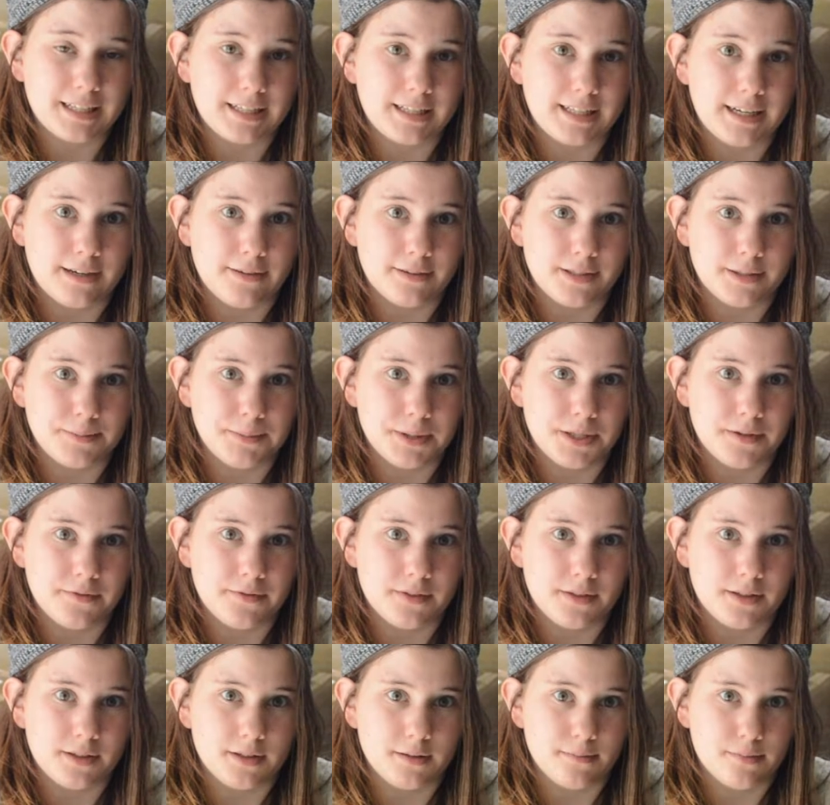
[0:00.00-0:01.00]
That was a bit
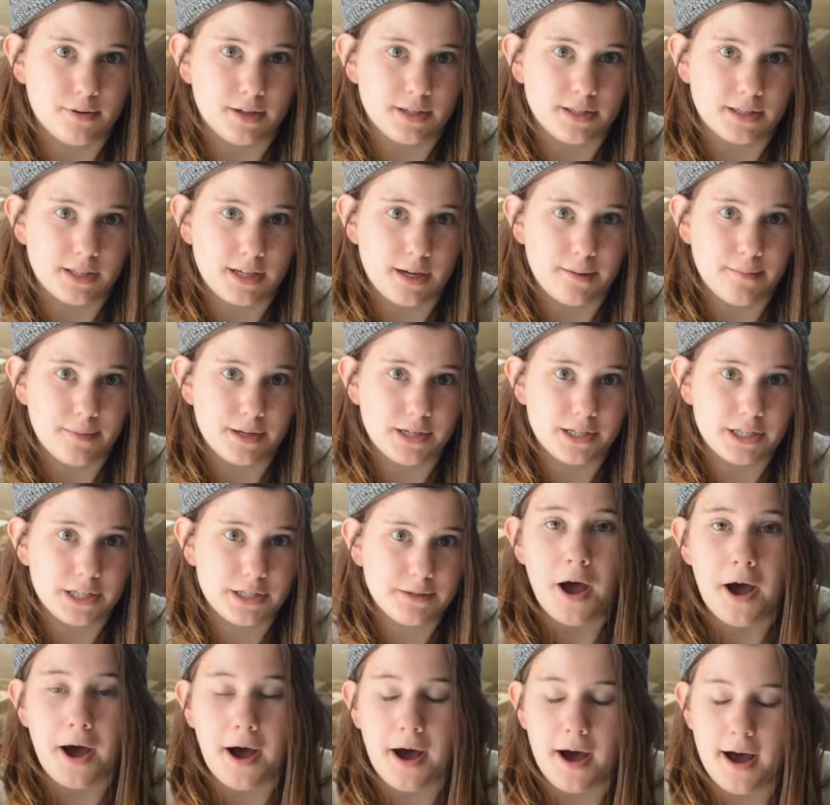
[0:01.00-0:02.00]
of a depressing image.
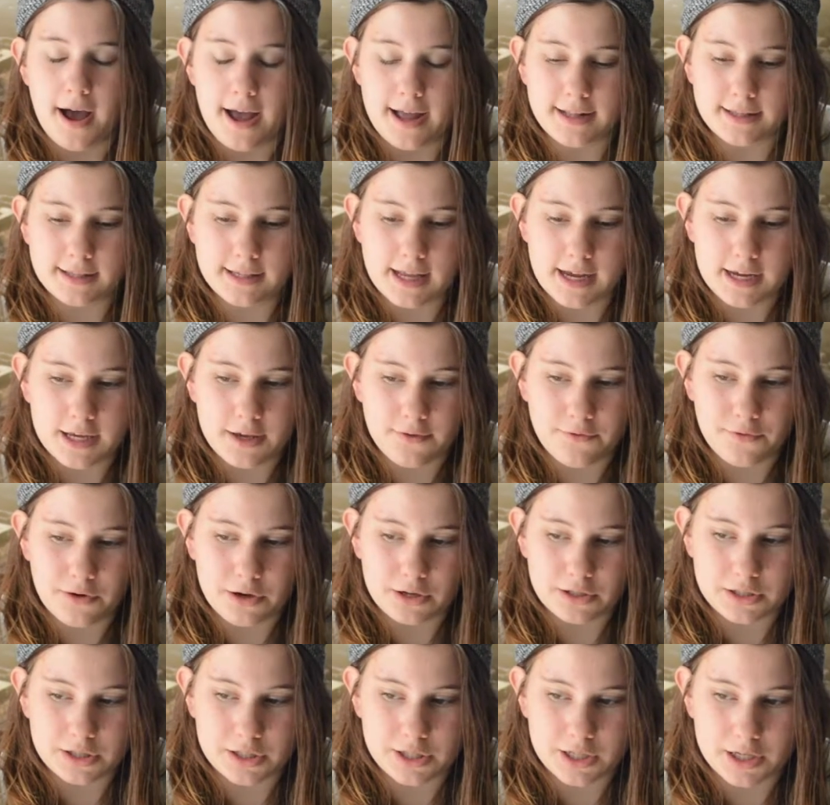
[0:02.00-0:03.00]
It's like you've
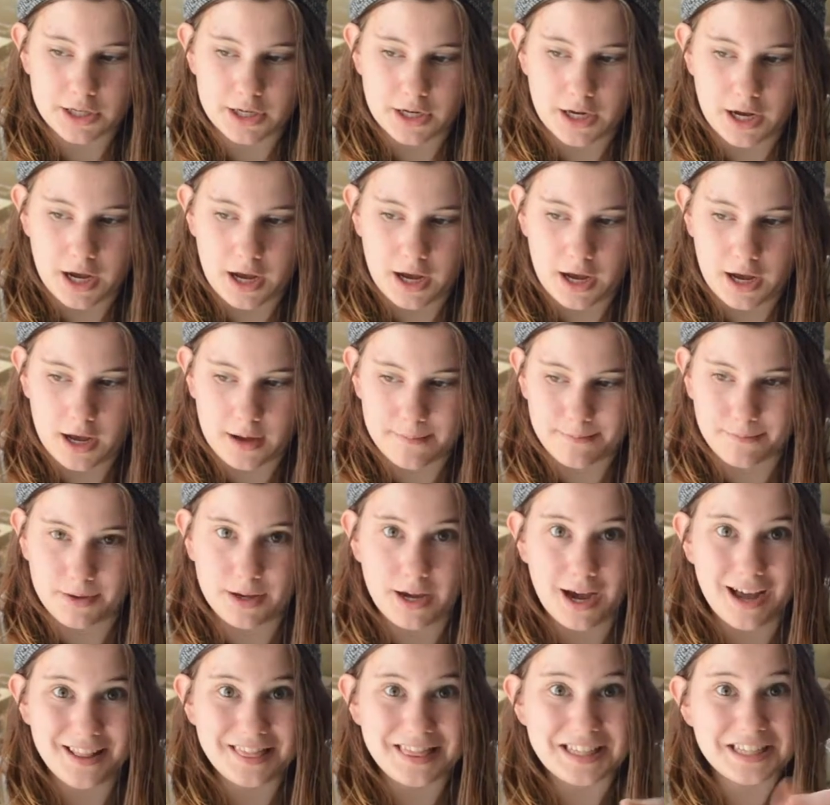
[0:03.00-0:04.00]
got to
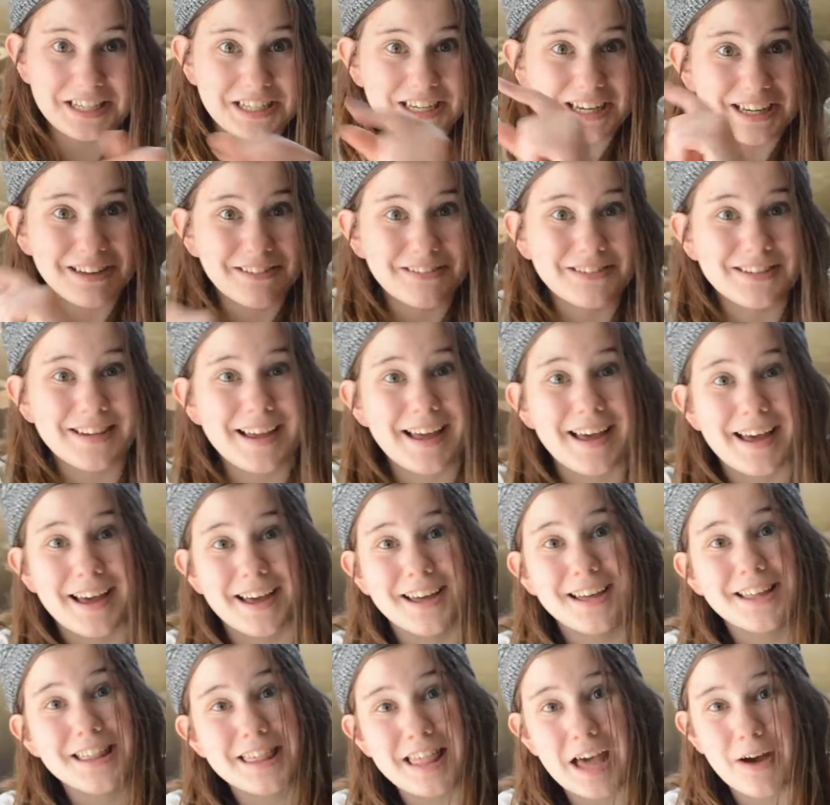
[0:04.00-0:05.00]
cut the child's
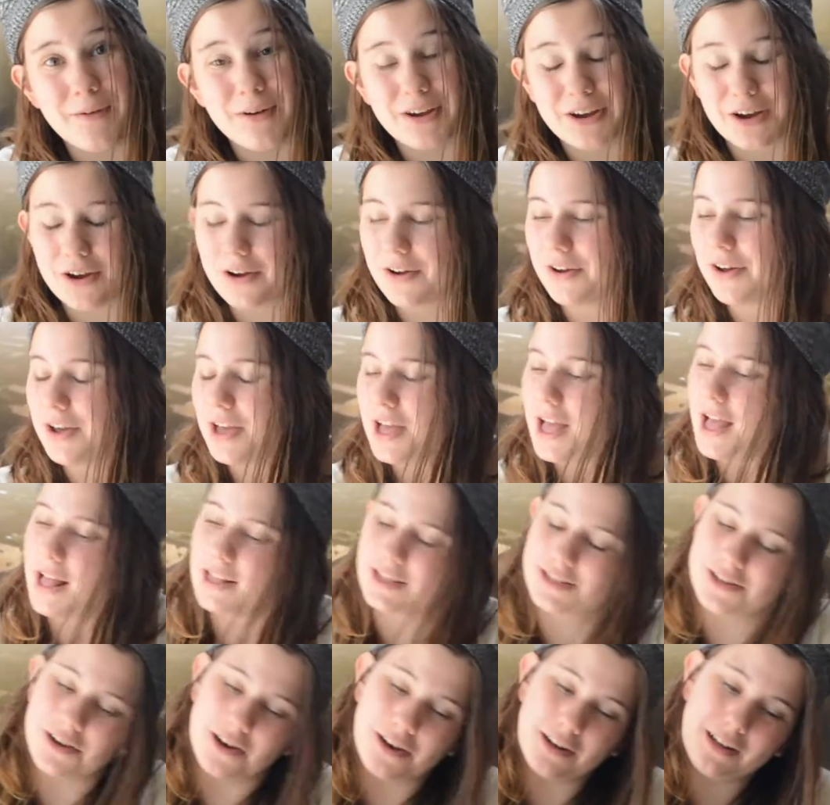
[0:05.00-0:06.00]
hair. There we go.
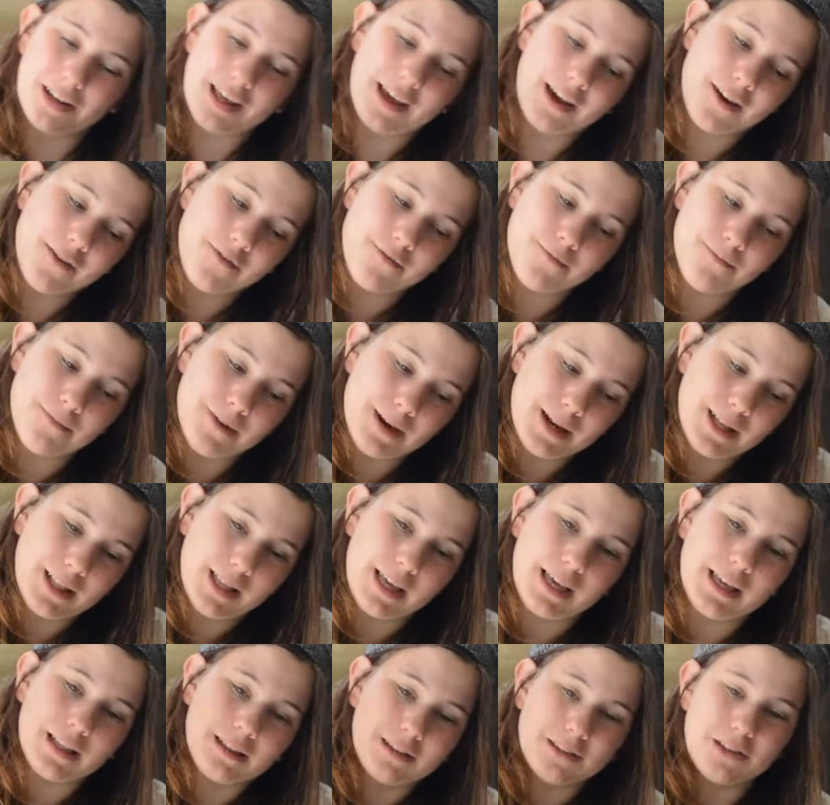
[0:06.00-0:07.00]
It's got like
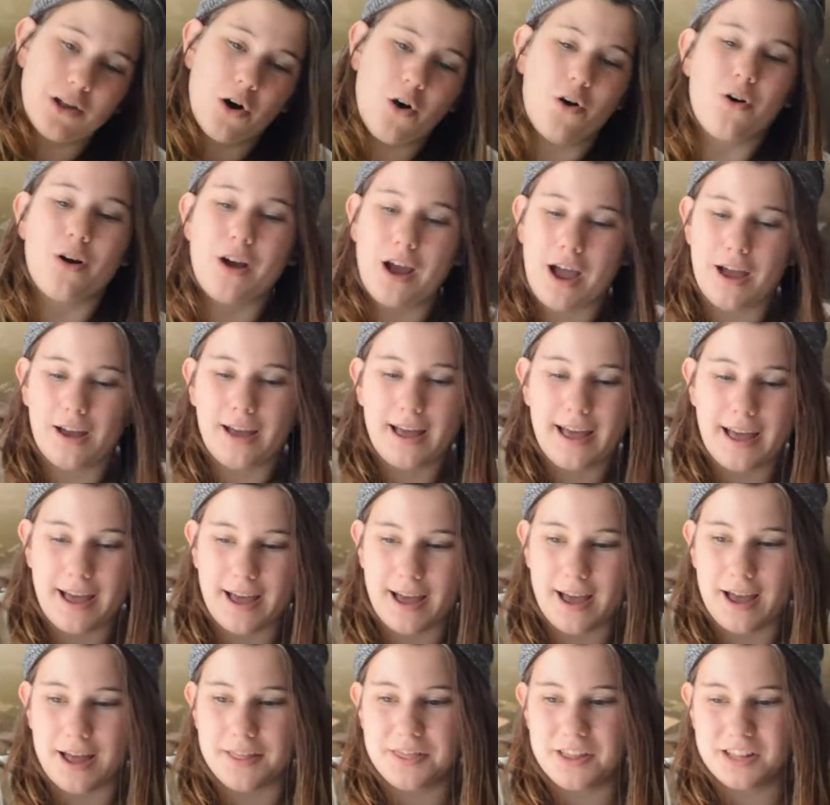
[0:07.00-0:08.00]
really long
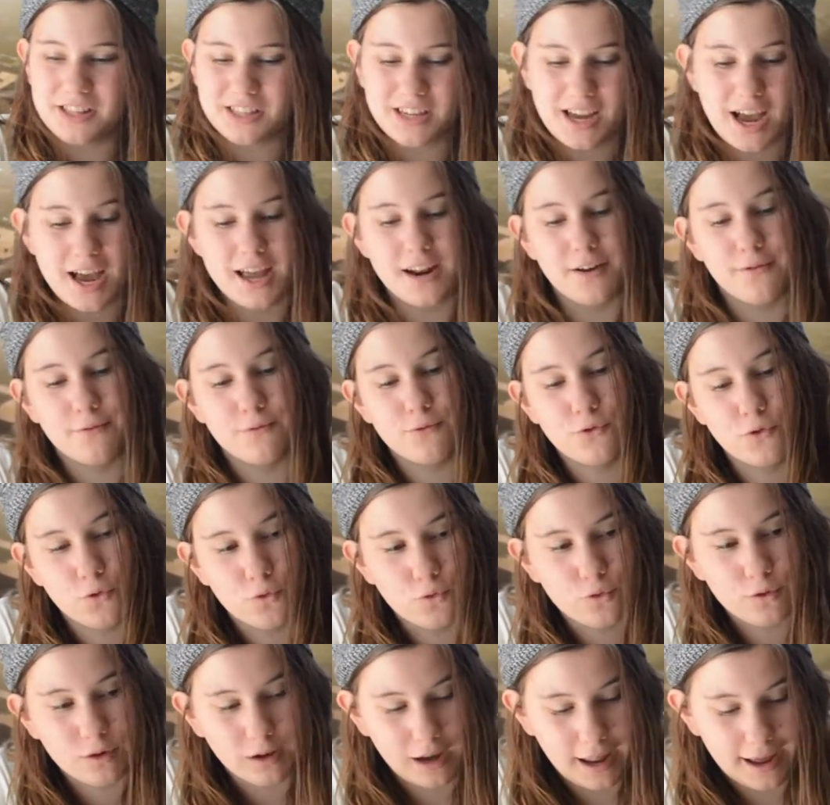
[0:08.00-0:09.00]
hair that's kind of
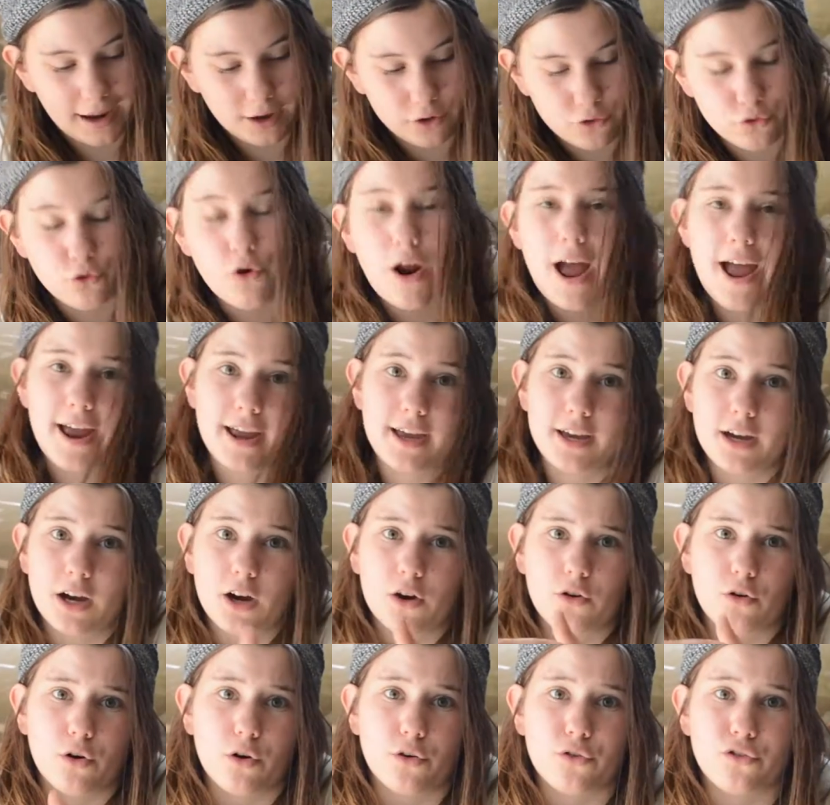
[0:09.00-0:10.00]
like dragging
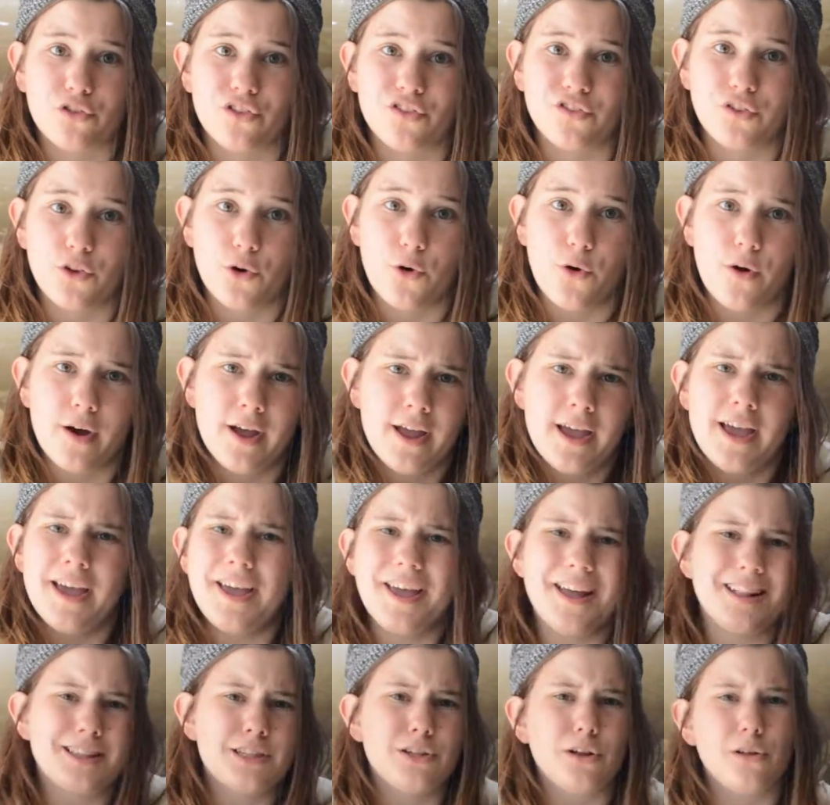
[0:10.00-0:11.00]
across the floor.
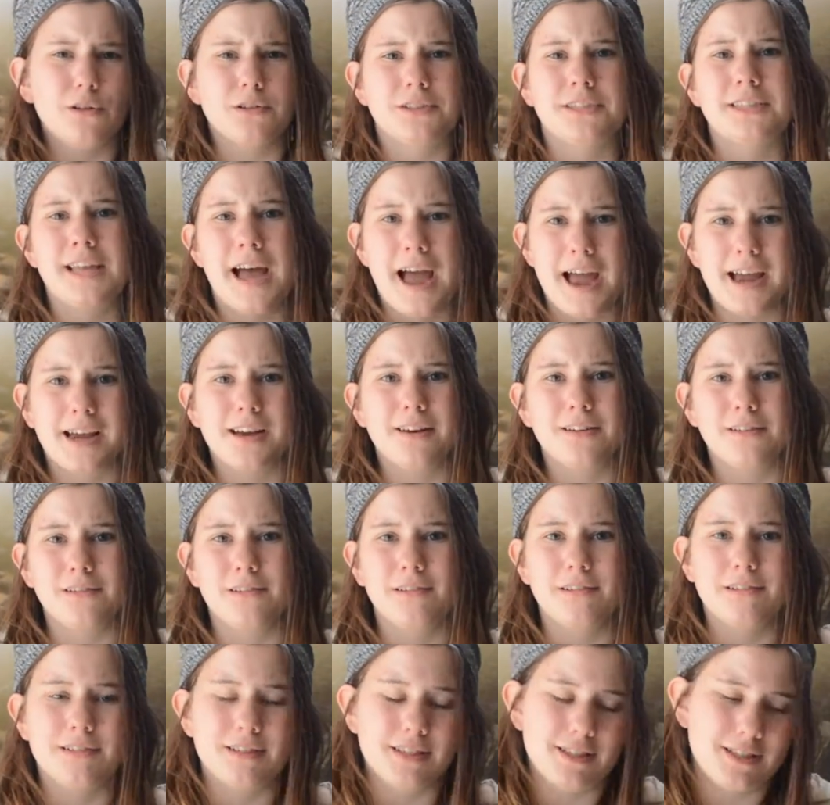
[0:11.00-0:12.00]
It's all
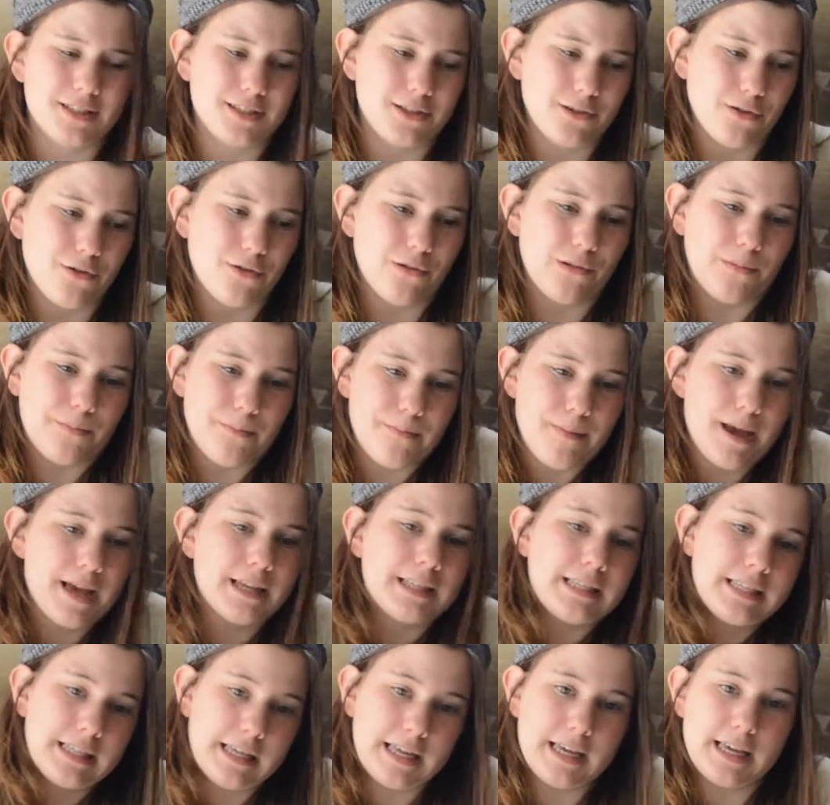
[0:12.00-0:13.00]
tangled, it's all
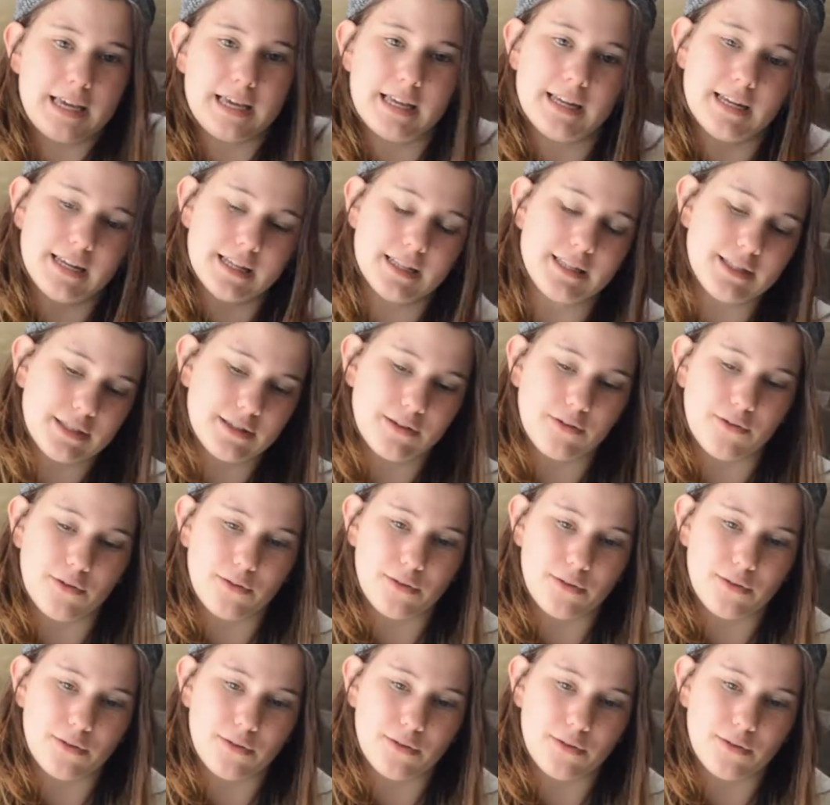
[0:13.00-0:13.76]
messy, and it's